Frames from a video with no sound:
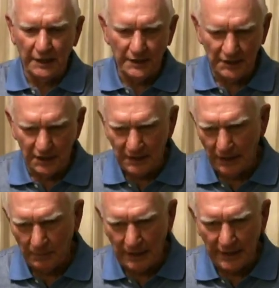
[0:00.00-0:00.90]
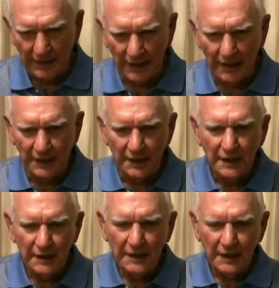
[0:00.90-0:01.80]
and just got back in line,
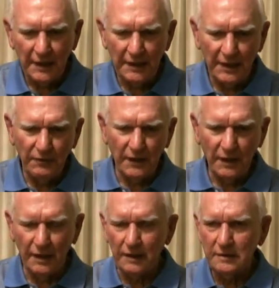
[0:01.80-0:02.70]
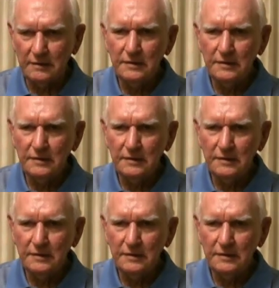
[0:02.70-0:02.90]
and he fired